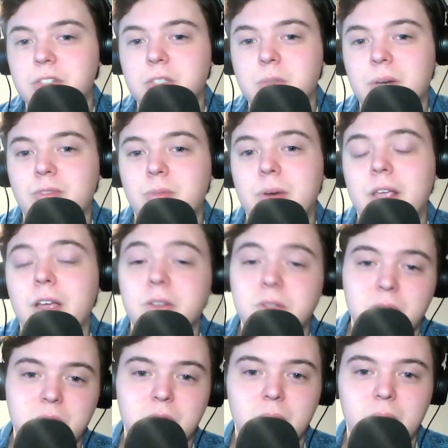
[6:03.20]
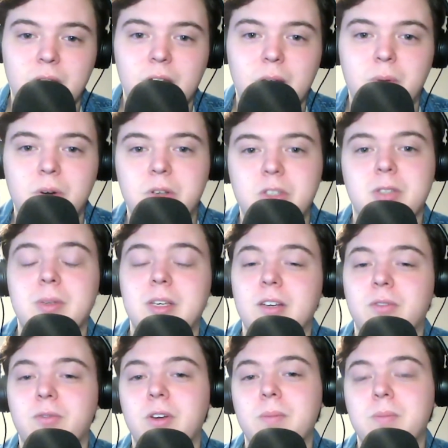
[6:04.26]
just what everybody else is doing. I want to do something
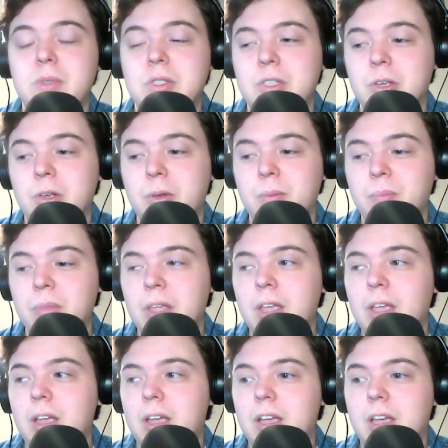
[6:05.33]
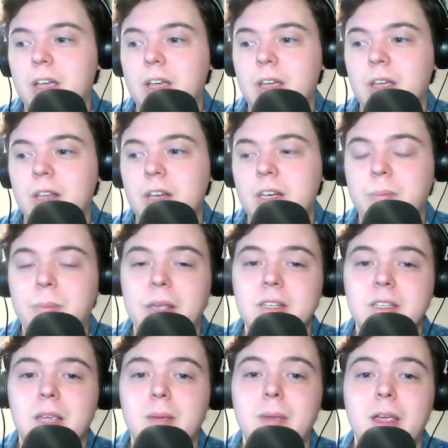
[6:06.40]
different. So it
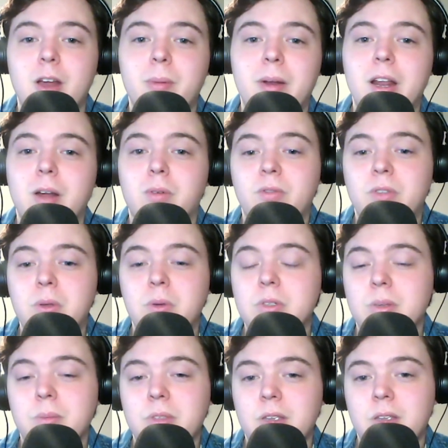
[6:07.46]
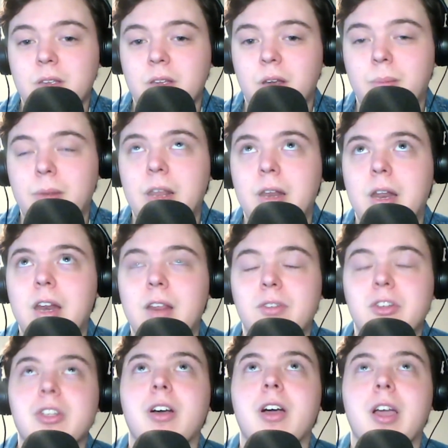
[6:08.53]
depends. I may or may not review something, or I may not
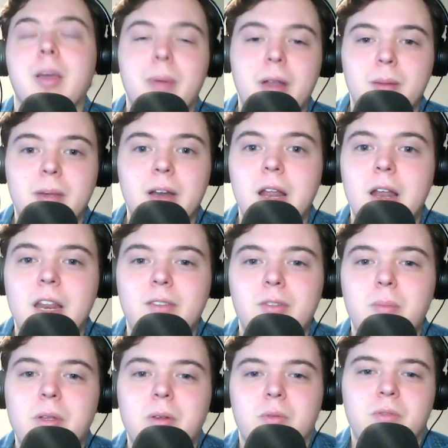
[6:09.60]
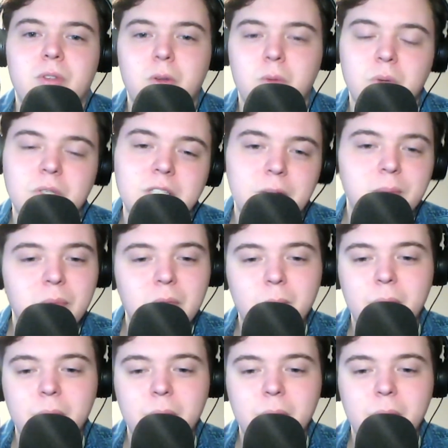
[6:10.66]
even talk about it. It might not even be a review. We'll see.